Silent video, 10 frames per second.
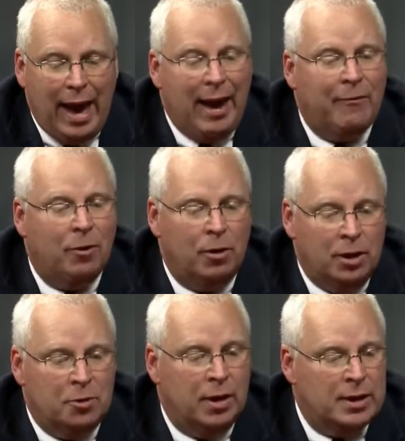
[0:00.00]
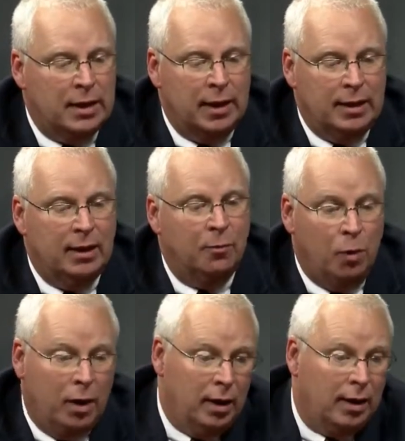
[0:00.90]
ever address the idea of
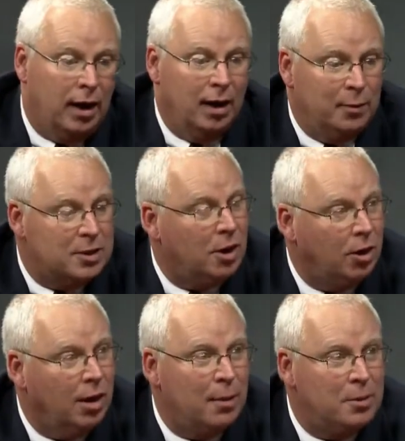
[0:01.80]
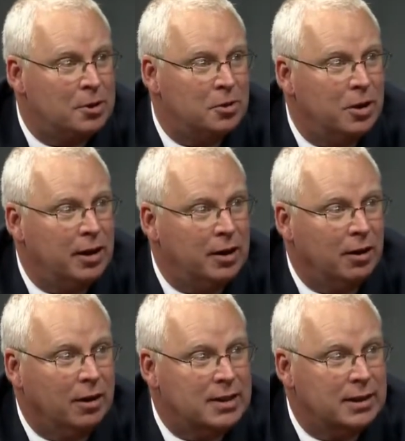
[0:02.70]
what economists call opportunity
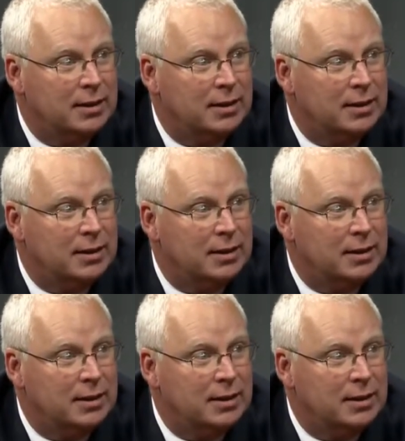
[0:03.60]
cost.